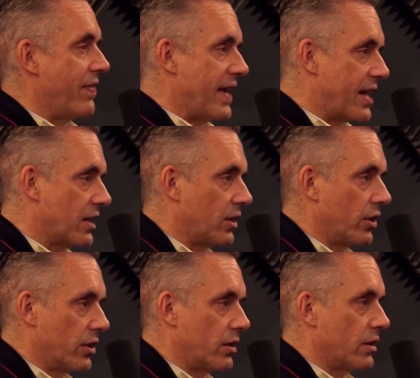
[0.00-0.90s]
And they can
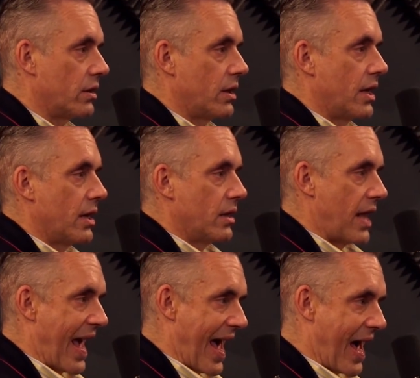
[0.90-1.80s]
learn
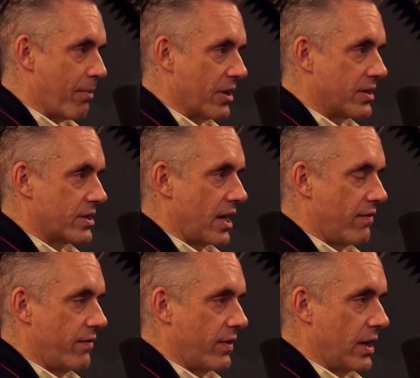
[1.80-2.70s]
the habits
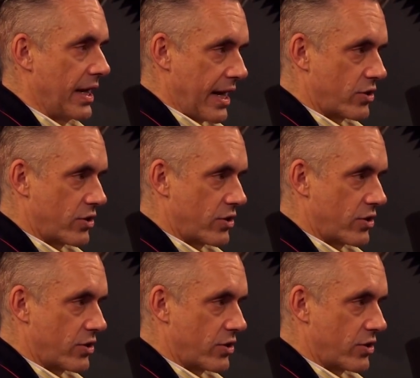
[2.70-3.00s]
of an